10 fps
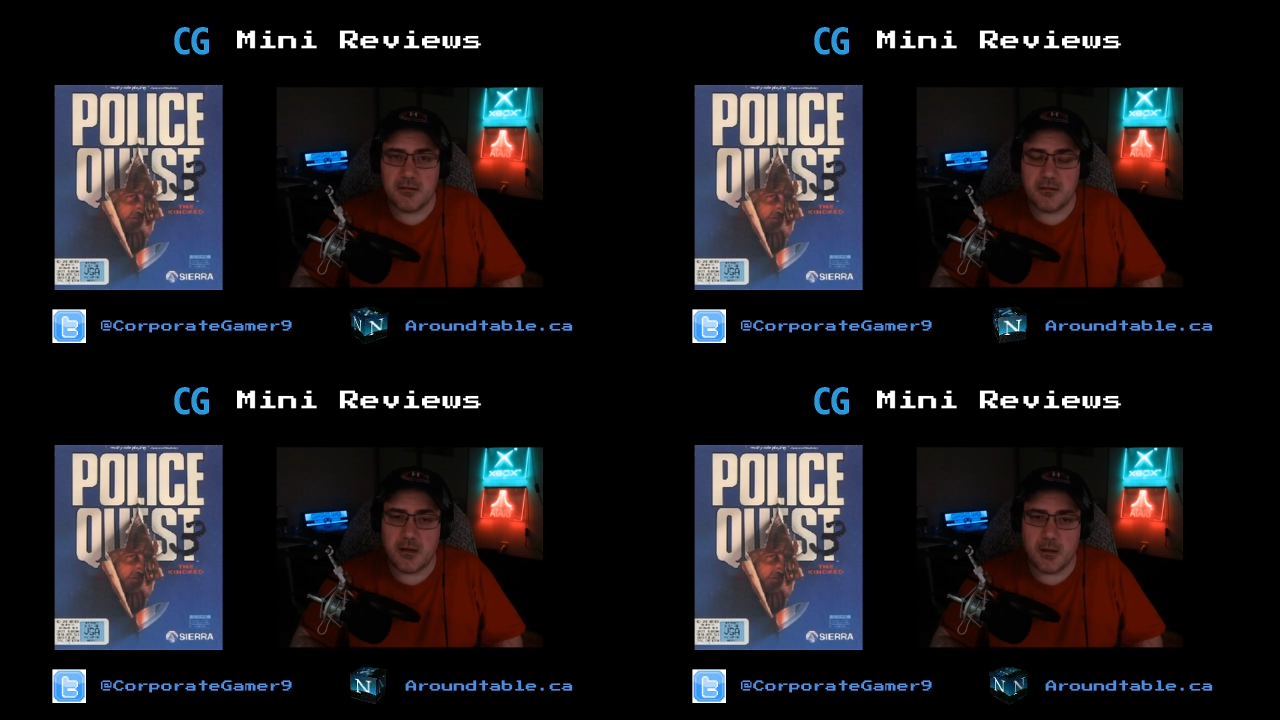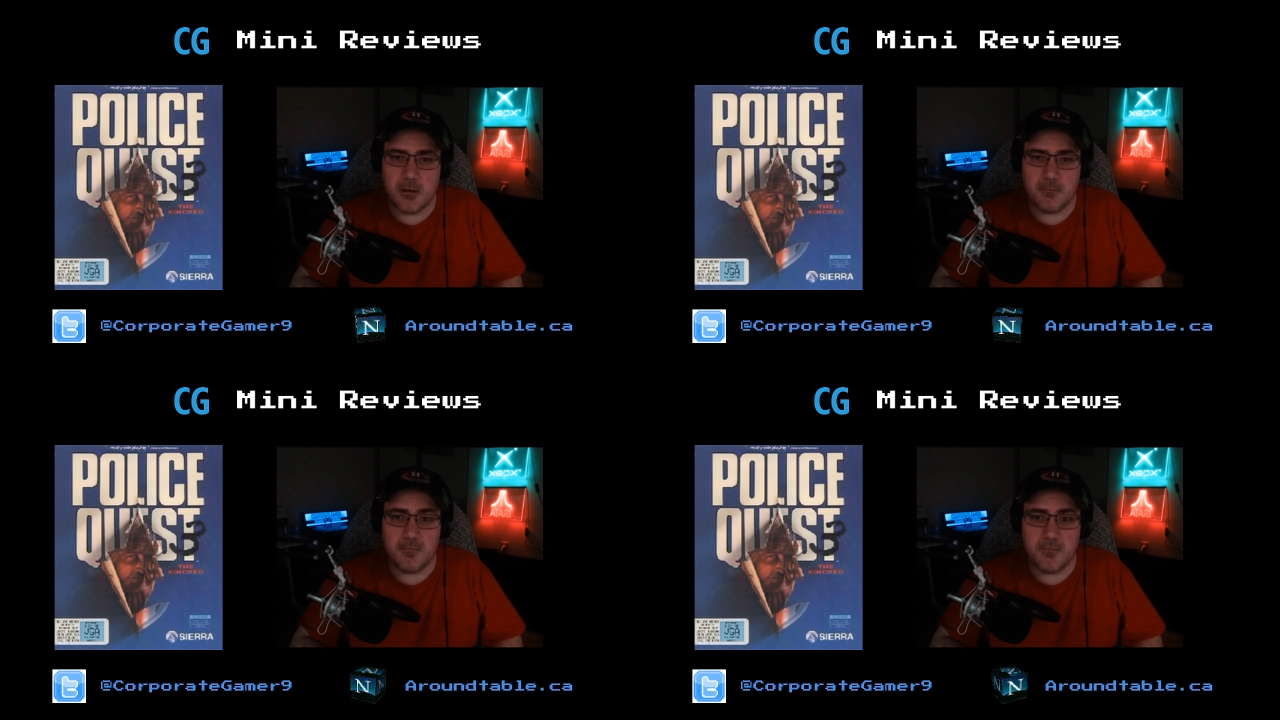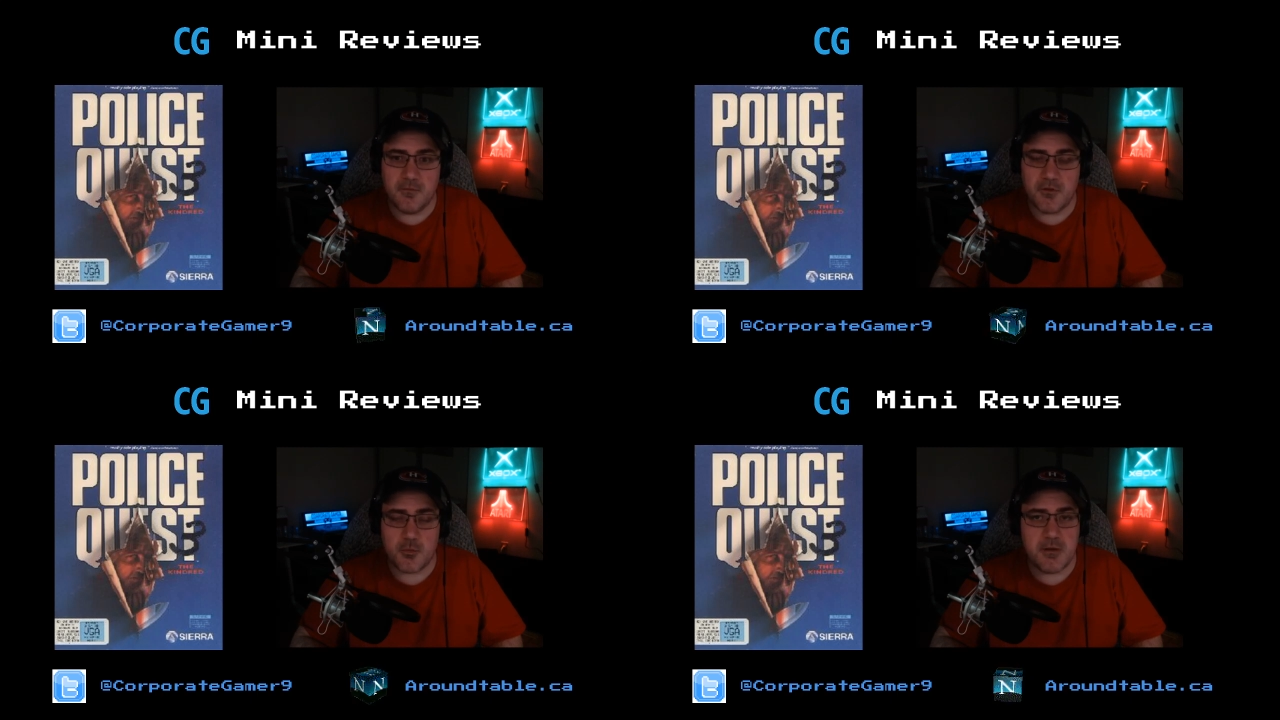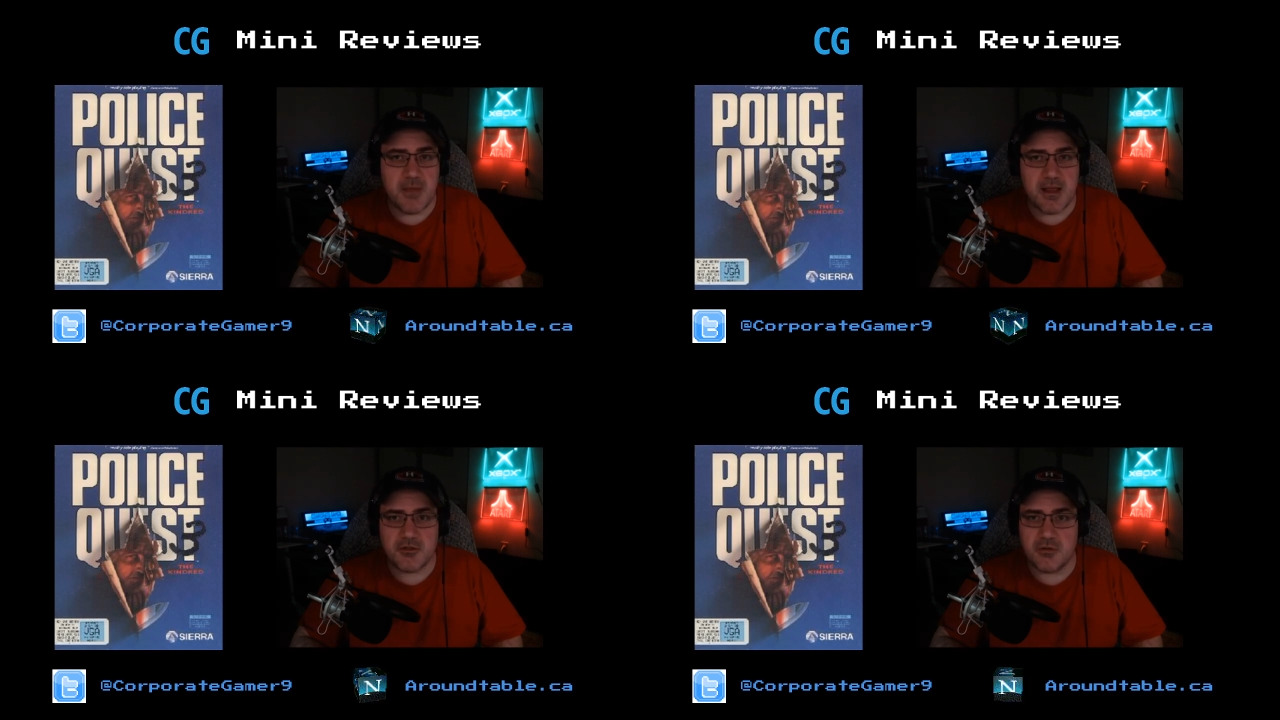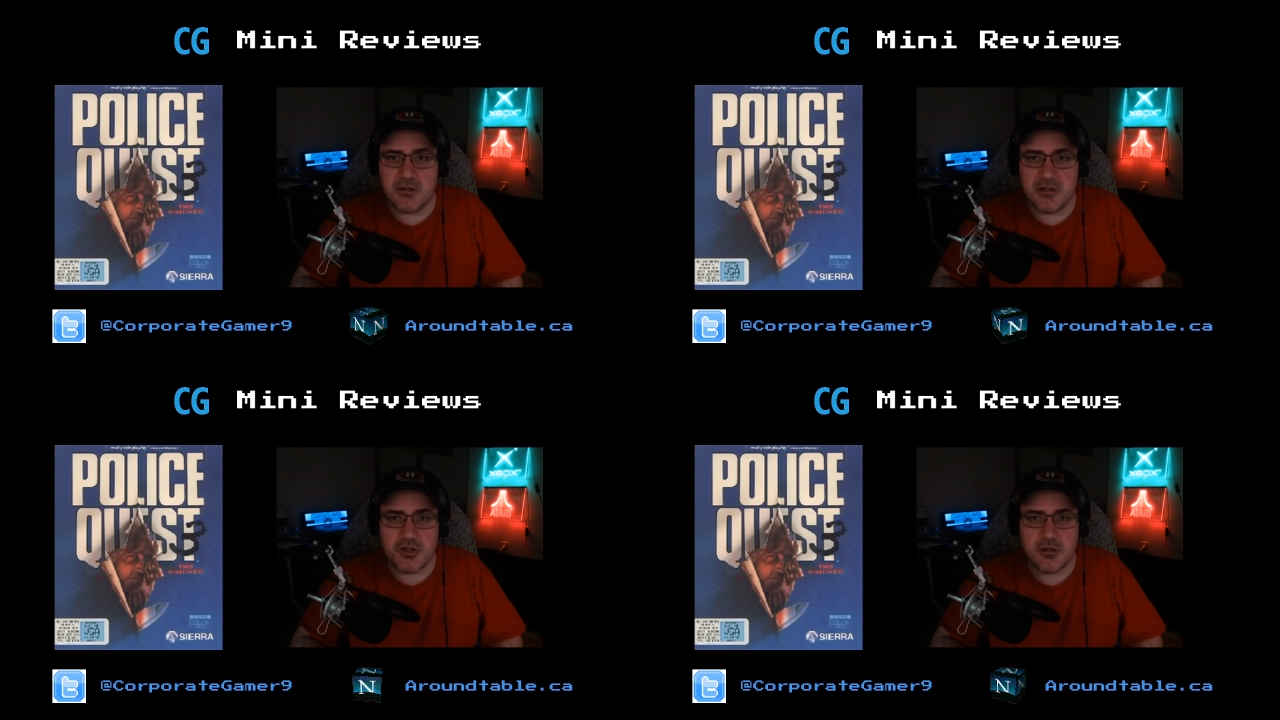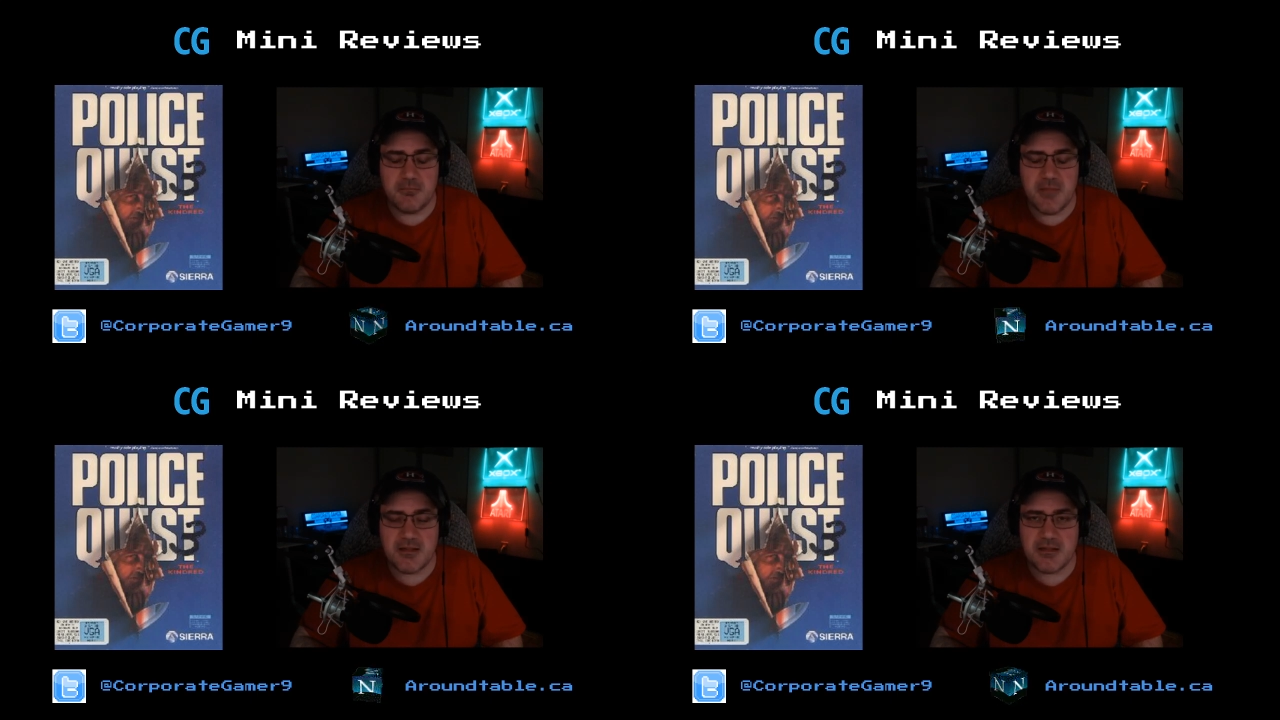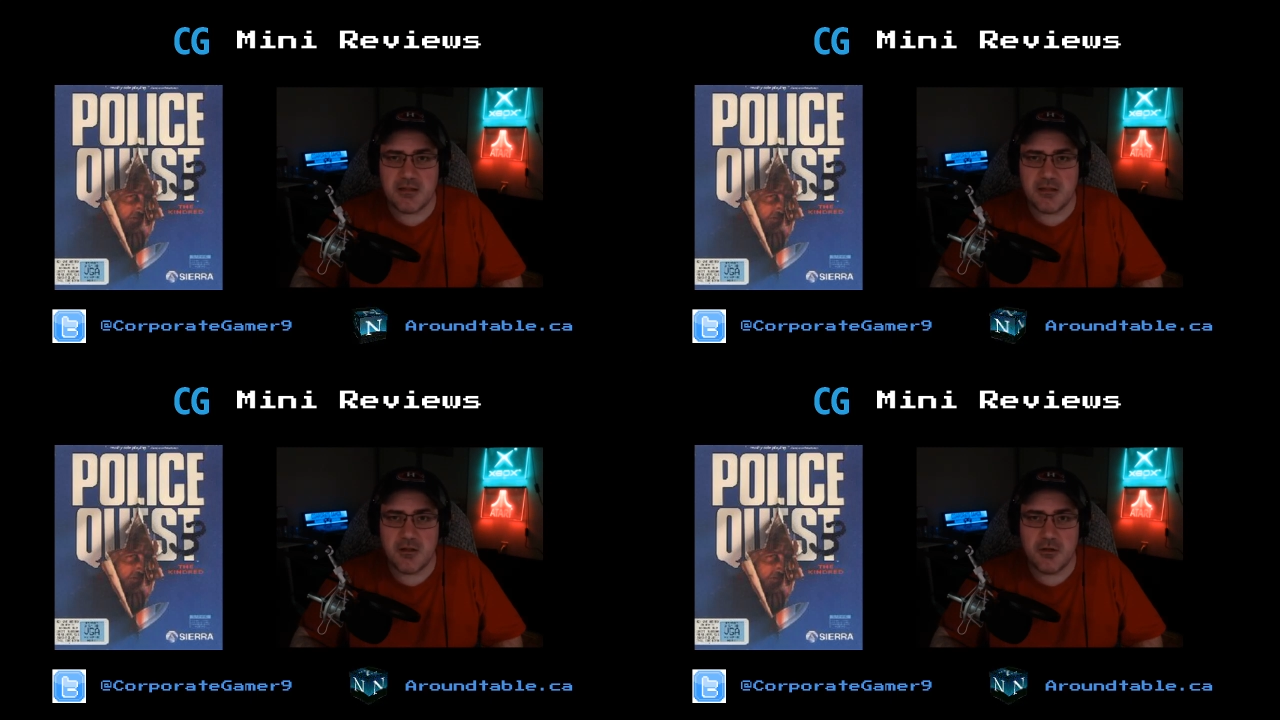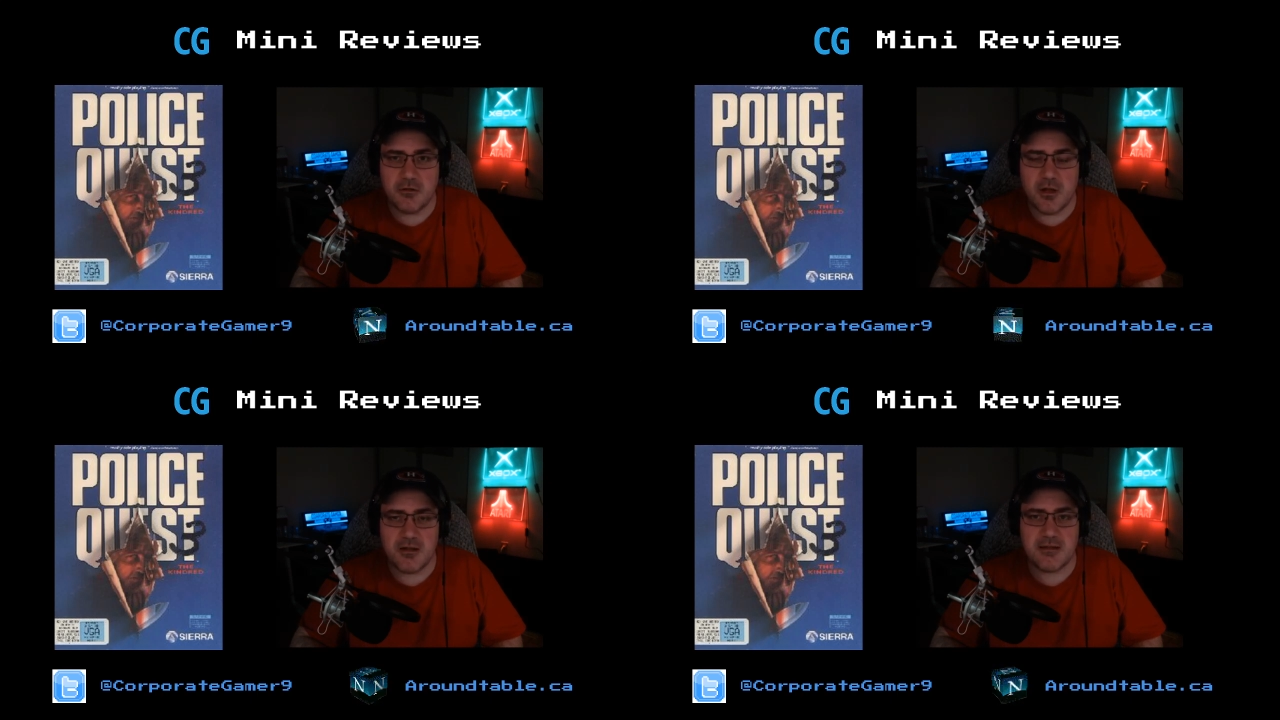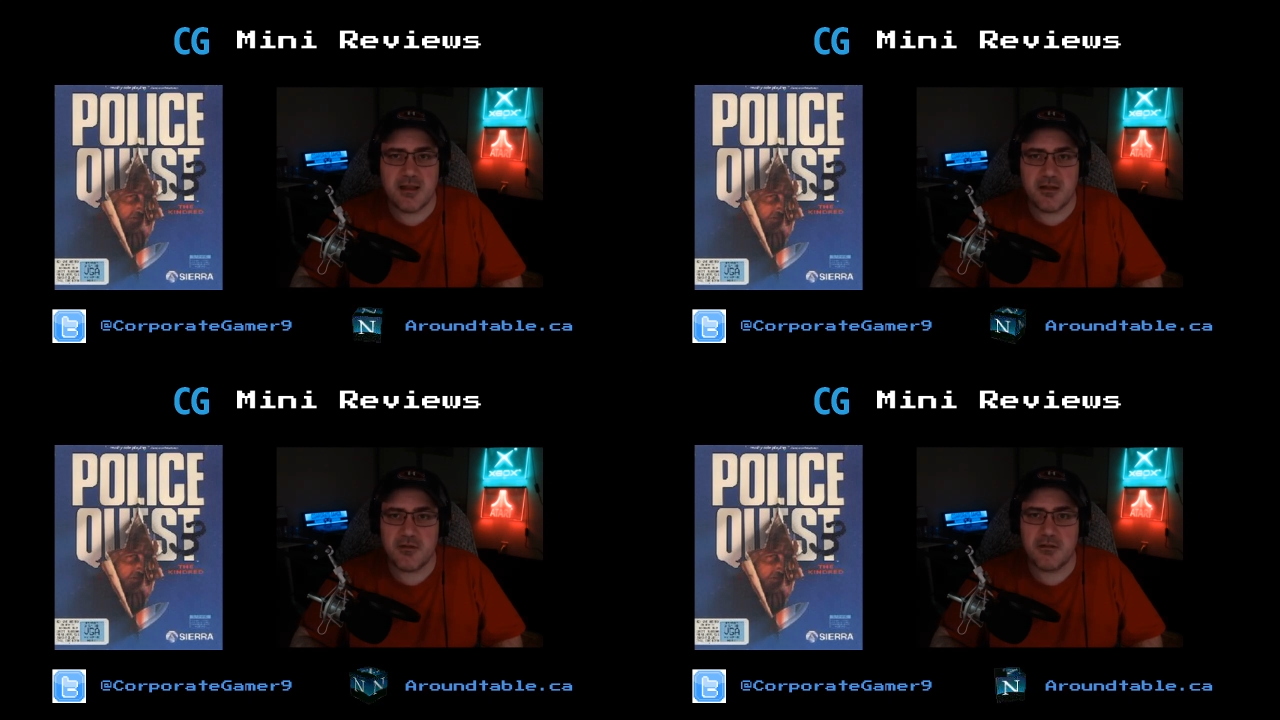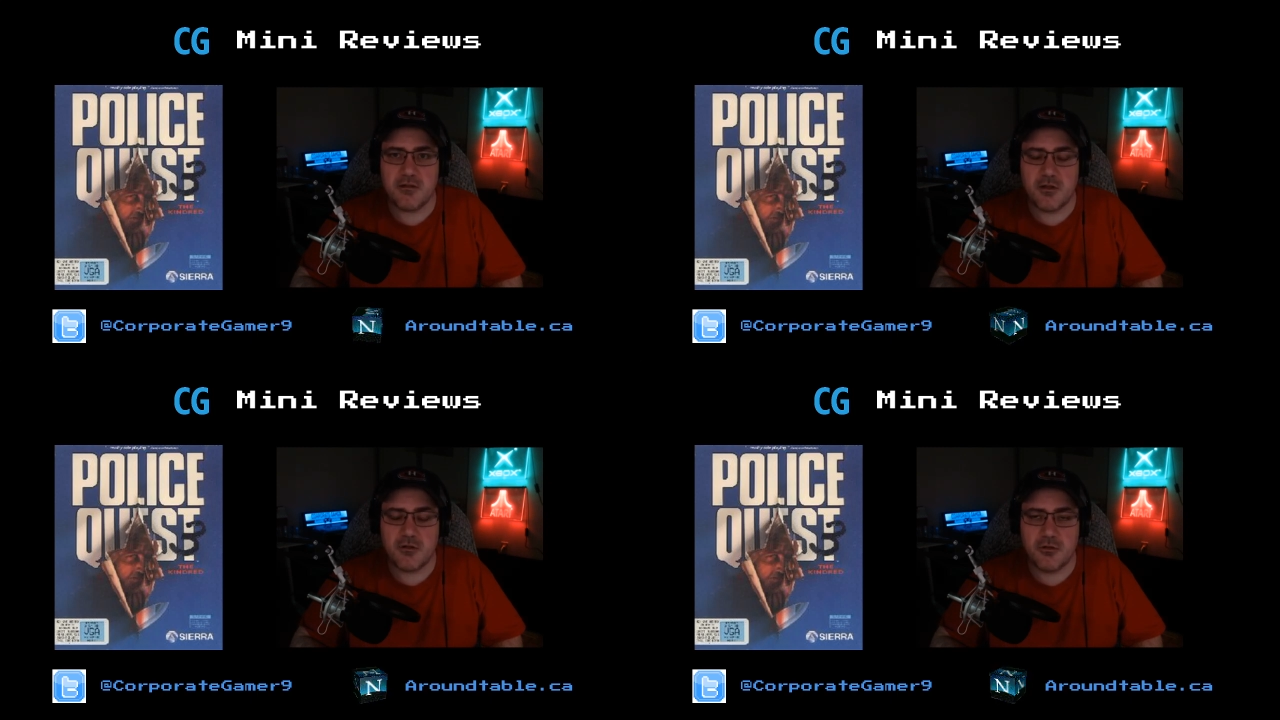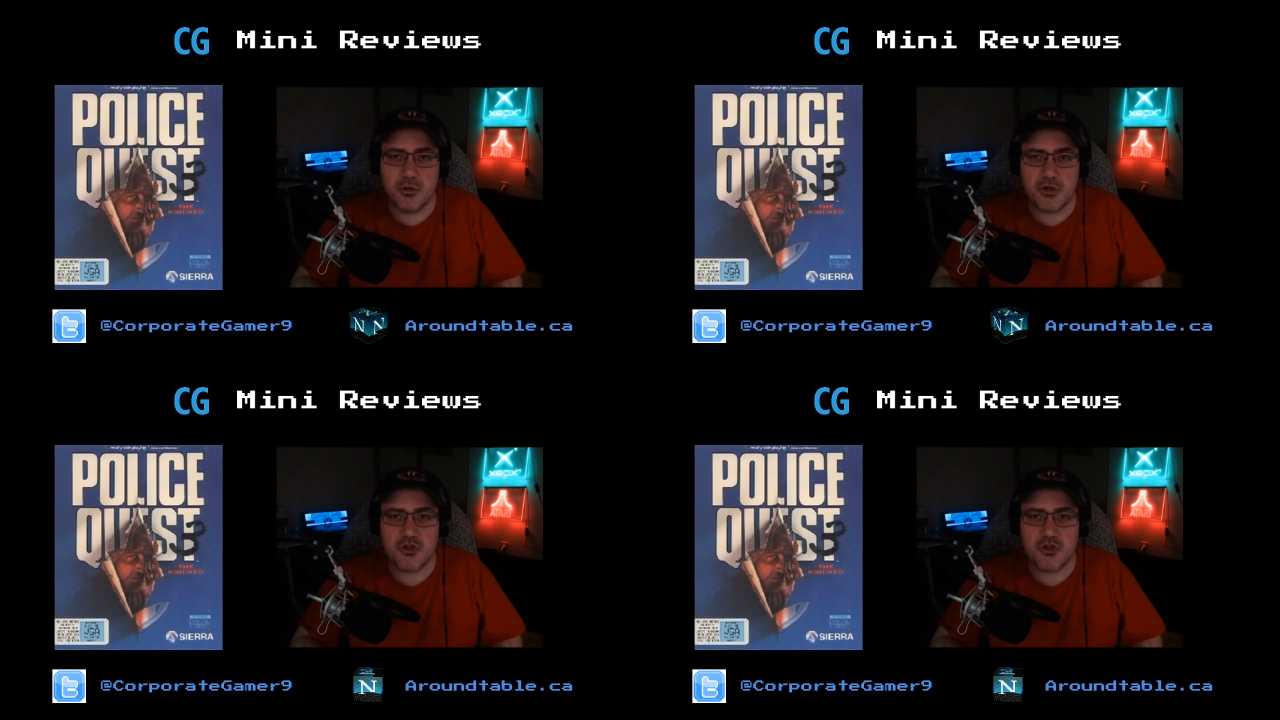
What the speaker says: The remastered edition makes Lost Heaven looks